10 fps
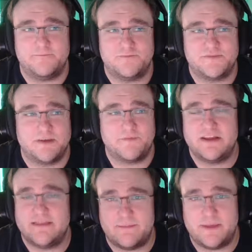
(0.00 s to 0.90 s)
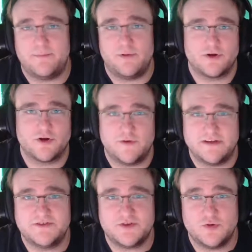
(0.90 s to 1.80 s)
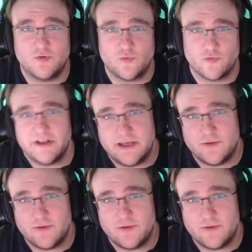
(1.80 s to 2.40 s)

something that people are going to really,